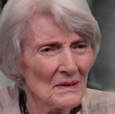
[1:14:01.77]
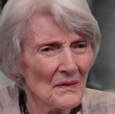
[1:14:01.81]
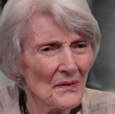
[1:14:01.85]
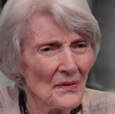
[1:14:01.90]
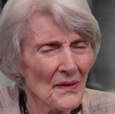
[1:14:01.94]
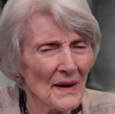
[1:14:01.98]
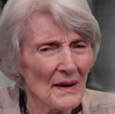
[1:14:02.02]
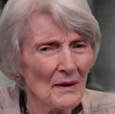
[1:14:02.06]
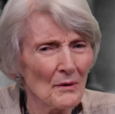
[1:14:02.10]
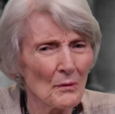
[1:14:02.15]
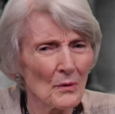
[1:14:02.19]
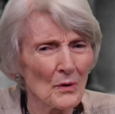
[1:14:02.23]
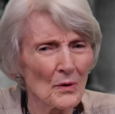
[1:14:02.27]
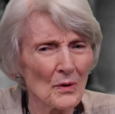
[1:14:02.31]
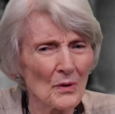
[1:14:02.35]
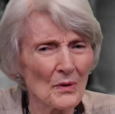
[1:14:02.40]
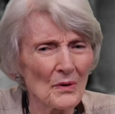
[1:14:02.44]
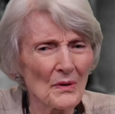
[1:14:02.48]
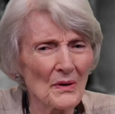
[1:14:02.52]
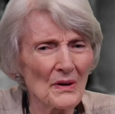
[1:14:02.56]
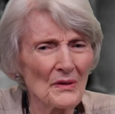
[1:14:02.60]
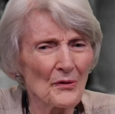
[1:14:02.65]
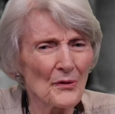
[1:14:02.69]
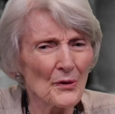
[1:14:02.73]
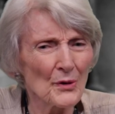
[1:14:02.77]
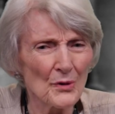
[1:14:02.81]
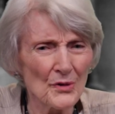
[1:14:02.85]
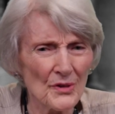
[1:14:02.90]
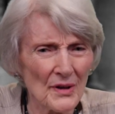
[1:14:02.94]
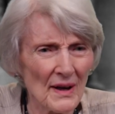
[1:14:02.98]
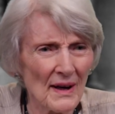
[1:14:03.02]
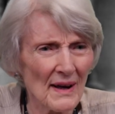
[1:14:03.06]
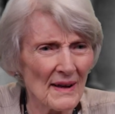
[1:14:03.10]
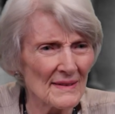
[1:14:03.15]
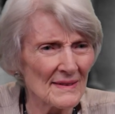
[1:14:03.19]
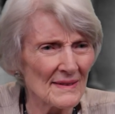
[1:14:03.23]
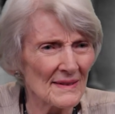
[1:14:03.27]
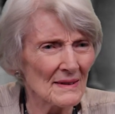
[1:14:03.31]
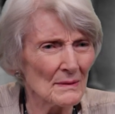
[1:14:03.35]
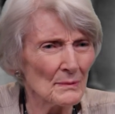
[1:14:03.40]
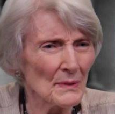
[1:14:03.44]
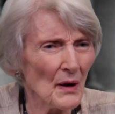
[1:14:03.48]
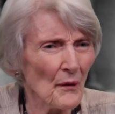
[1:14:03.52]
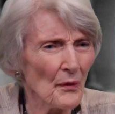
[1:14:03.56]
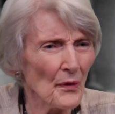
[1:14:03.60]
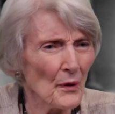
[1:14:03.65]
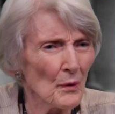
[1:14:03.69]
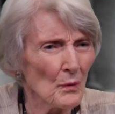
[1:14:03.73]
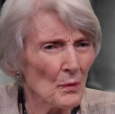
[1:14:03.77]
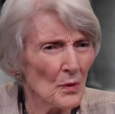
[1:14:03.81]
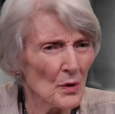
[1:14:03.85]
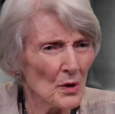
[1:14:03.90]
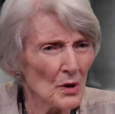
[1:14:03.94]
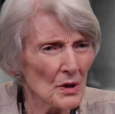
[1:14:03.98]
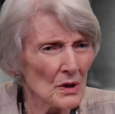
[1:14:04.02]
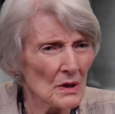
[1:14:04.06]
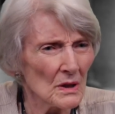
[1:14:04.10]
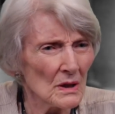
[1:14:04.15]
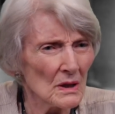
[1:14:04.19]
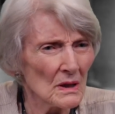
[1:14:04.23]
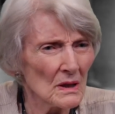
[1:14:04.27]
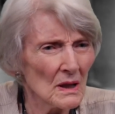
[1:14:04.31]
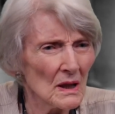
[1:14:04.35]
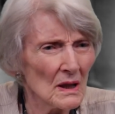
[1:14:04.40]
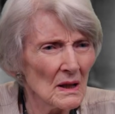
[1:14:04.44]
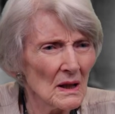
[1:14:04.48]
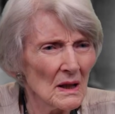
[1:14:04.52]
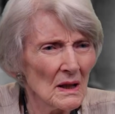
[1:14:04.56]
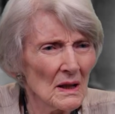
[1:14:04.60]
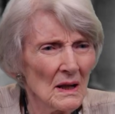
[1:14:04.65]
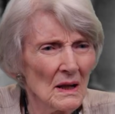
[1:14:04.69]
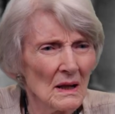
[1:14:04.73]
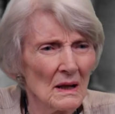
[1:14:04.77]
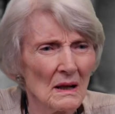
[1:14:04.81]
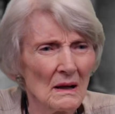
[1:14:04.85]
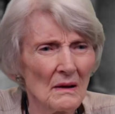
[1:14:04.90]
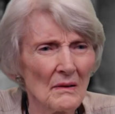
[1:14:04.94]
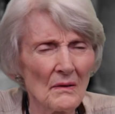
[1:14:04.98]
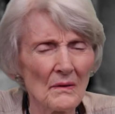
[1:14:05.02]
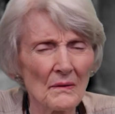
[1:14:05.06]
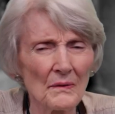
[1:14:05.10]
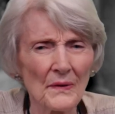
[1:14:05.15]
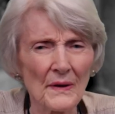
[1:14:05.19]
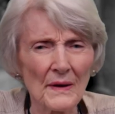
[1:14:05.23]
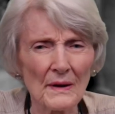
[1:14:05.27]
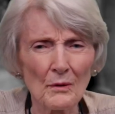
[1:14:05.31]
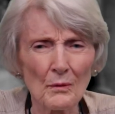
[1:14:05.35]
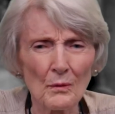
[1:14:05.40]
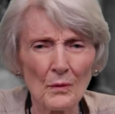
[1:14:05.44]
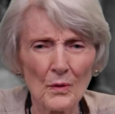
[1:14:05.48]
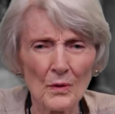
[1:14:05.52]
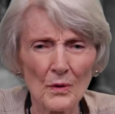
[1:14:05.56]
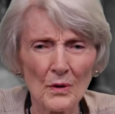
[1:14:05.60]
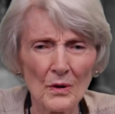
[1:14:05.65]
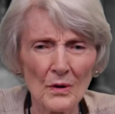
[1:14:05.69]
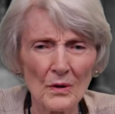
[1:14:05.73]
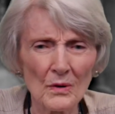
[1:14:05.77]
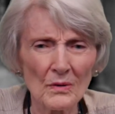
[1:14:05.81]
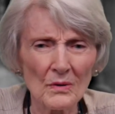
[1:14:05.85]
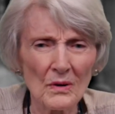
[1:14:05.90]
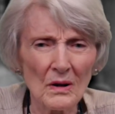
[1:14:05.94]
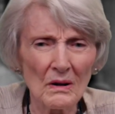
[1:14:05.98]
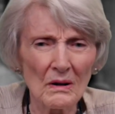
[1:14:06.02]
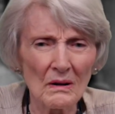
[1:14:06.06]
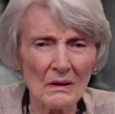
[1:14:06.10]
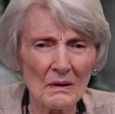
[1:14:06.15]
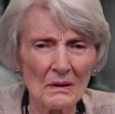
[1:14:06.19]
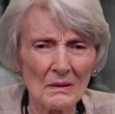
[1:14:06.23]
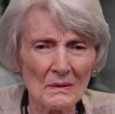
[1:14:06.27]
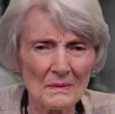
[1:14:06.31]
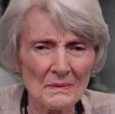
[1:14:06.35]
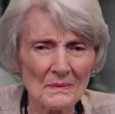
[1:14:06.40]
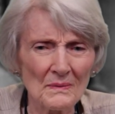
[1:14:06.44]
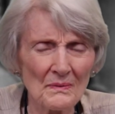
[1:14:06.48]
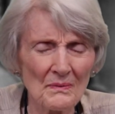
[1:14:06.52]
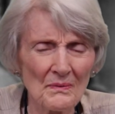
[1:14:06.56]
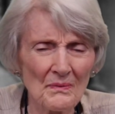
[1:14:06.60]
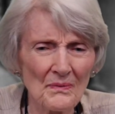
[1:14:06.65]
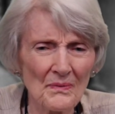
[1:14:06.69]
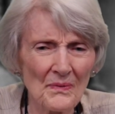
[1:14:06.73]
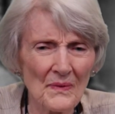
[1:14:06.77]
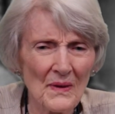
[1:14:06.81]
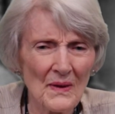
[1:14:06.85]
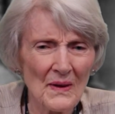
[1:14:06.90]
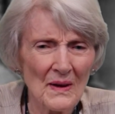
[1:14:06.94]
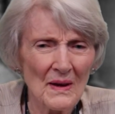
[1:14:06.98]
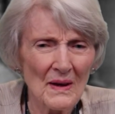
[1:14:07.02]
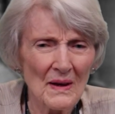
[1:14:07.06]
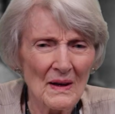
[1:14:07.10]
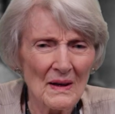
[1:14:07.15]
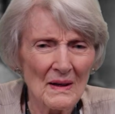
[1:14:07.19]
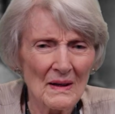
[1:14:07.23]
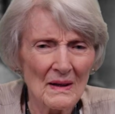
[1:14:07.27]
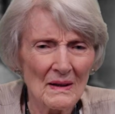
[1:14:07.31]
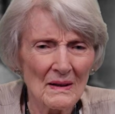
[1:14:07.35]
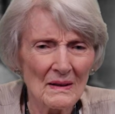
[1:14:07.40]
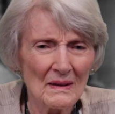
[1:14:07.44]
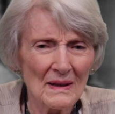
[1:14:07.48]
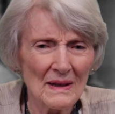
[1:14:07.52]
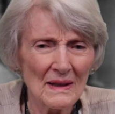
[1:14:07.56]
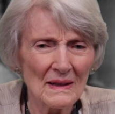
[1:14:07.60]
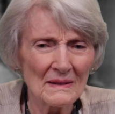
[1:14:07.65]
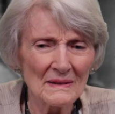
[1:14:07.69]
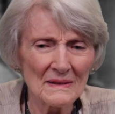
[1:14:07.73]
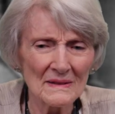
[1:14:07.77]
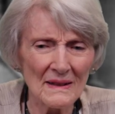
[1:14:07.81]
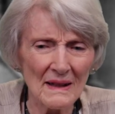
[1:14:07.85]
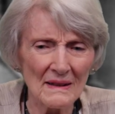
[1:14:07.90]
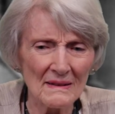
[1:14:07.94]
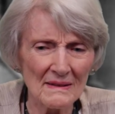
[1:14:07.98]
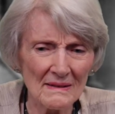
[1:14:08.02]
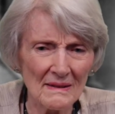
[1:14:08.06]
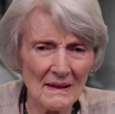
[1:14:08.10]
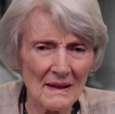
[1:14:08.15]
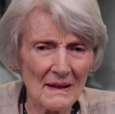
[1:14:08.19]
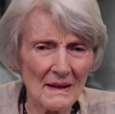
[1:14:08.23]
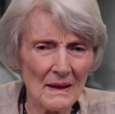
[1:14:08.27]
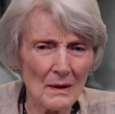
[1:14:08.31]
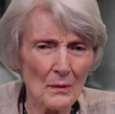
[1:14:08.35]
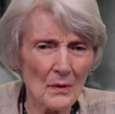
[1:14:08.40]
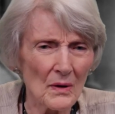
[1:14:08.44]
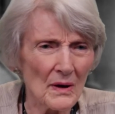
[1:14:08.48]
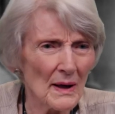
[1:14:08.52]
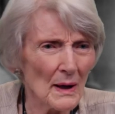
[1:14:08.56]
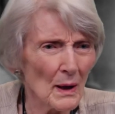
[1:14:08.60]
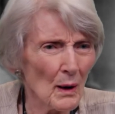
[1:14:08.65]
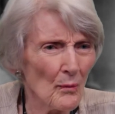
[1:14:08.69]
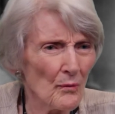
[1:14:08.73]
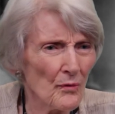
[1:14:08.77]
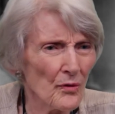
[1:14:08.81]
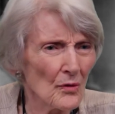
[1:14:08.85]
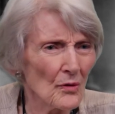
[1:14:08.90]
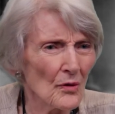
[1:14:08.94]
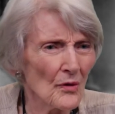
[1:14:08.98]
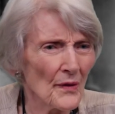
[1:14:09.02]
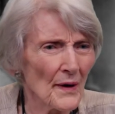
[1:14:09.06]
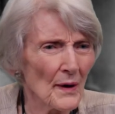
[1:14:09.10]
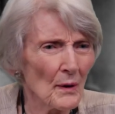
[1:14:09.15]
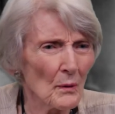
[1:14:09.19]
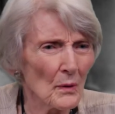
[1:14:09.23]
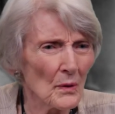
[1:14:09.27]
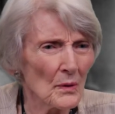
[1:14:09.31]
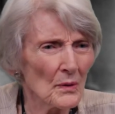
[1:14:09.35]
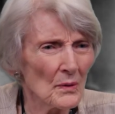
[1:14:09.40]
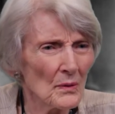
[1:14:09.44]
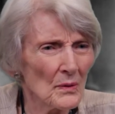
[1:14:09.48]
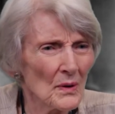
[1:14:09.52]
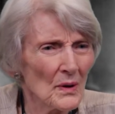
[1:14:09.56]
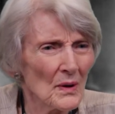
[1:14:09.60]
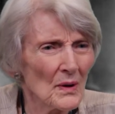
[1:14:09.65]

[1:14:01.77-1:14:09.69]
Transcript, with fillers: they were enthusiastic about their work. They were, um, as I say, they were helpful. They were